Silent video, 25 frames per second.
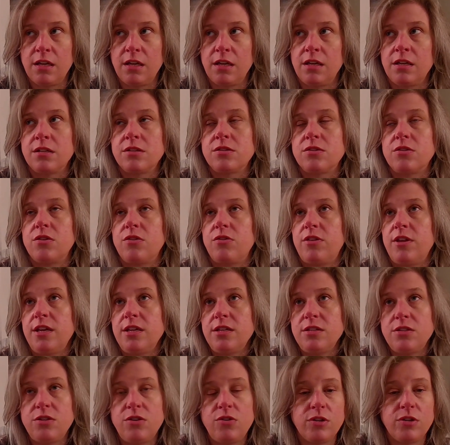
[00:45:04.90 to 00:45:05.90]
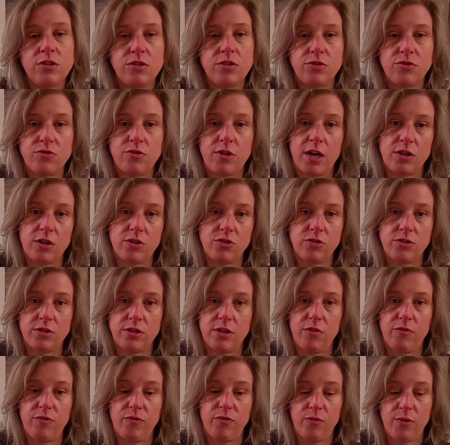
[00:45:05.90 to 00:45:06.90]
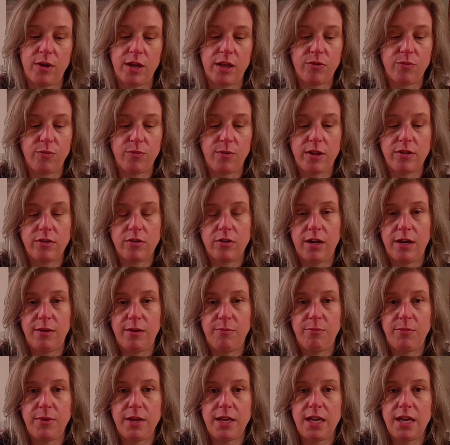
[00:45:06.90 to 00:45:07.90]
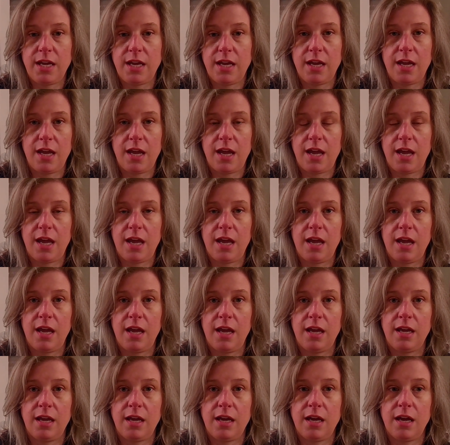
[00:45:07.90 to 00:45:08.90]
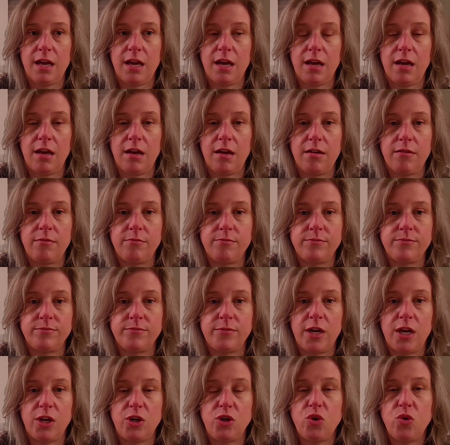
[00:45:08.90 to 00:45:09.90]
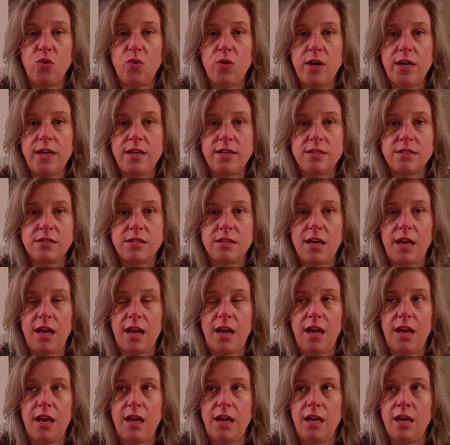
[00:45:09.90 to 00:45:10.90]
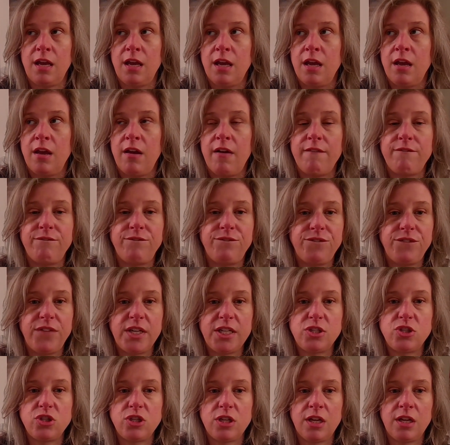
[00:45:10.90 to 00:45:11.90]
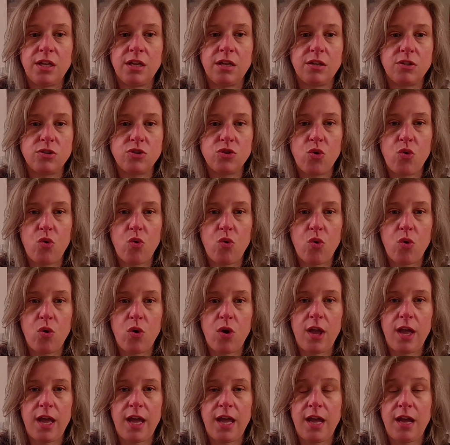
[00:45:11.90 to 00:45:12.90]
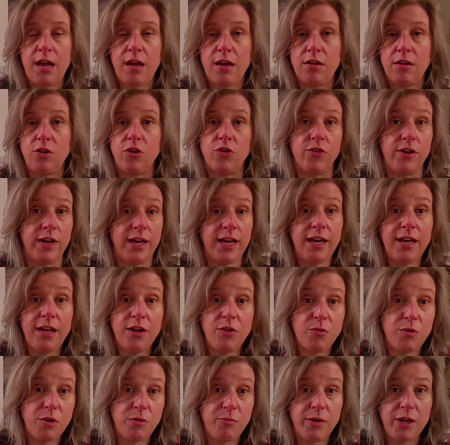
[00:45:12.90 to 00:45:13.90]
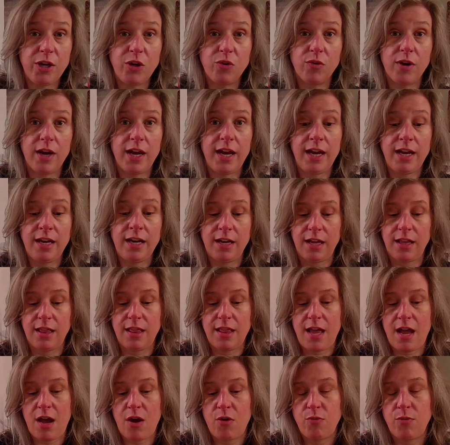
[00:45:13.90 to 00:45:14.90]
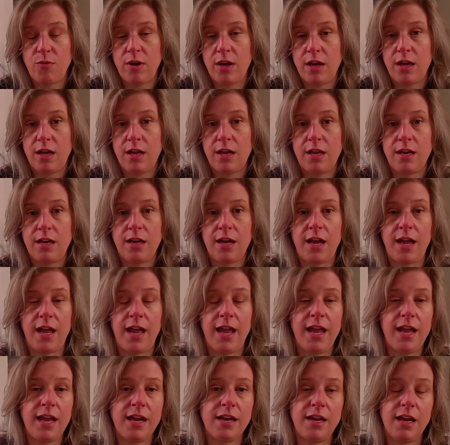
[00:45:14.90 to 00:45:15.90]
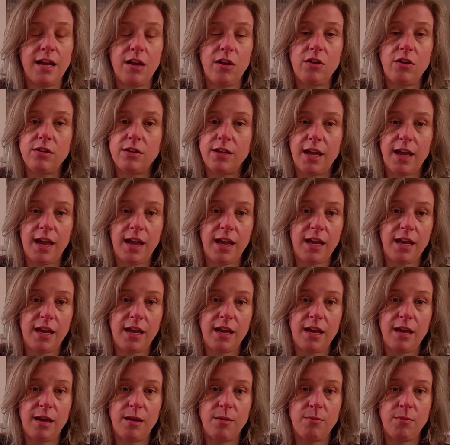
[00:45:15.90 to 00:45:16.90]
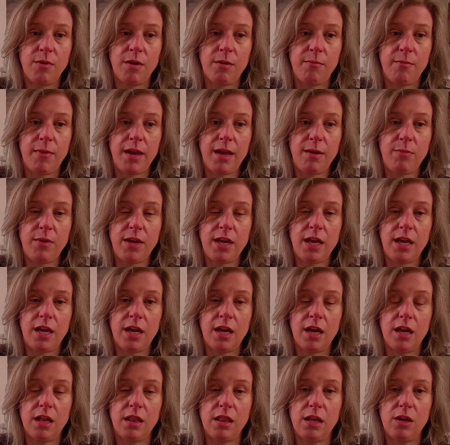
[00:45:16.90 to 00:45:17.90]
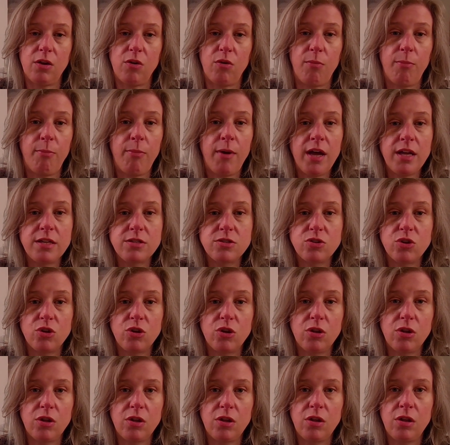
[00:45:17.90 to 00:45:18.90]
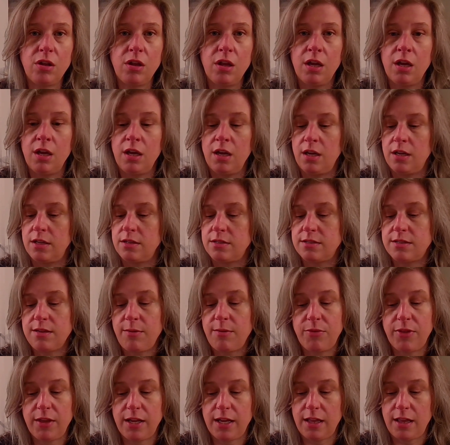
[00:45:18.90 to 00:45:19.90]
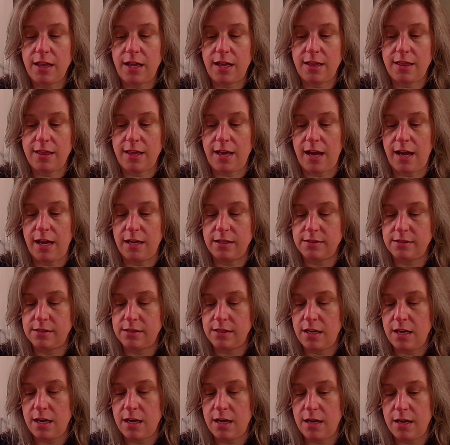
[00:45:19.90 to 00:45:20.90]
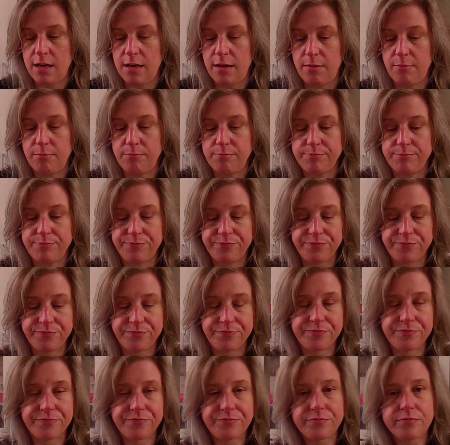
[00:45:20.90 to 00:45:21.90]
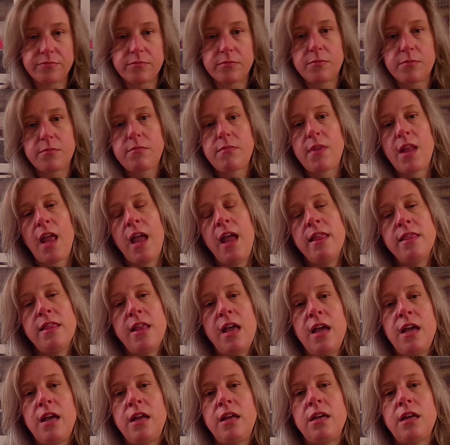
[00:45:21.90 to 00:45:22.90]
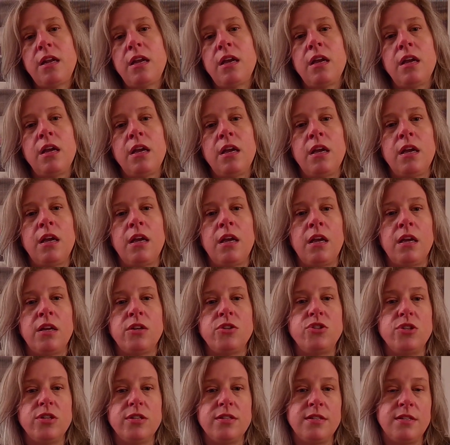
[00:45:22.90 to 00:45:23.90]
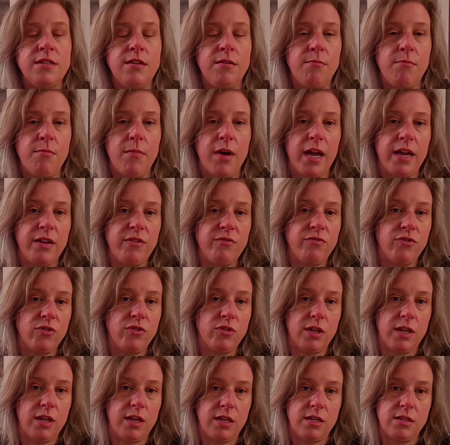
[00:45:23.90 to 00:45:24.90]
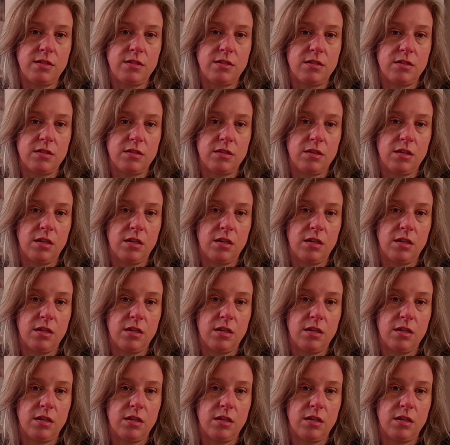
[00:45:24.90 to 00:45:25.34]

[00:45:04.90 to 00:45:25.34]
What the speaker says: So things you can distract yourself with, whether it be a noise, a fidget toy, your knitting would be great in that one, a handheld game, maybe a little puzzle, something like that. And then just some mindfulness